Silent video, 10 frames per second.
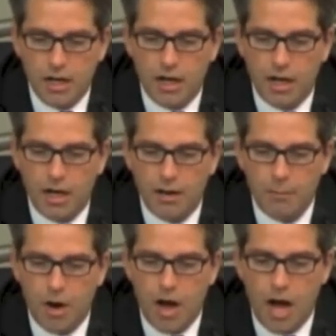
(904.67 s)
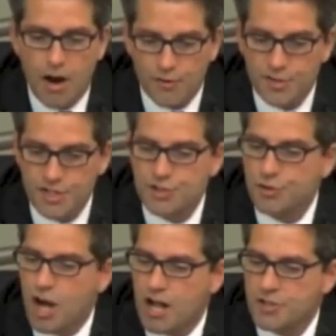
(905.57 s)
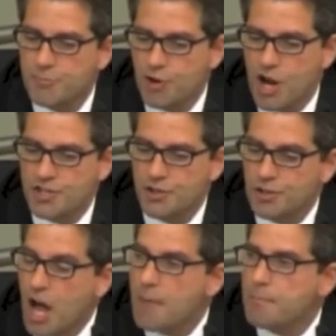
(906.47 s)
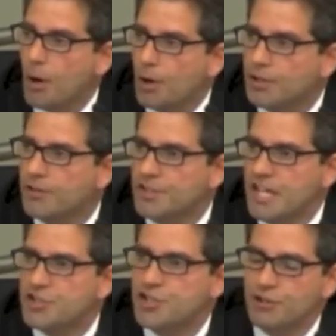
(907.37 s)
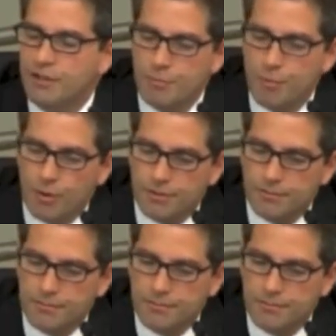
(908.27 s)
However, these new concept drawings are not part of the engineering report,